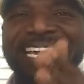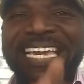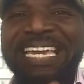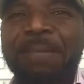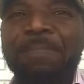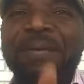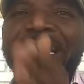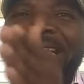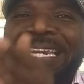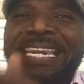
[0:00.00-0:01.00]
Him
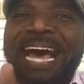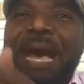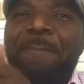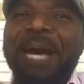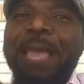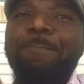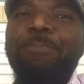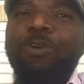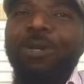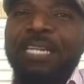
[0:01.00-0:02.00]
na my
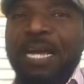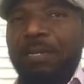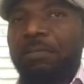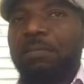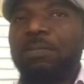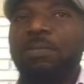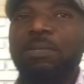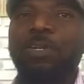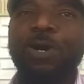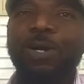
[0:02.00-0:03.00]
brother,
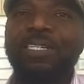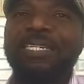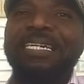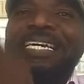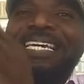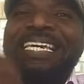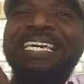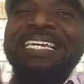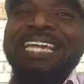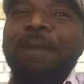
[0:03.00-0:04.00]
not
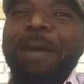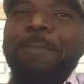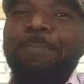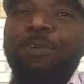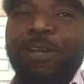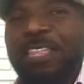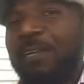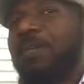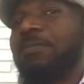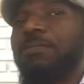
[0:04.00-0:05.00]
he na my brother.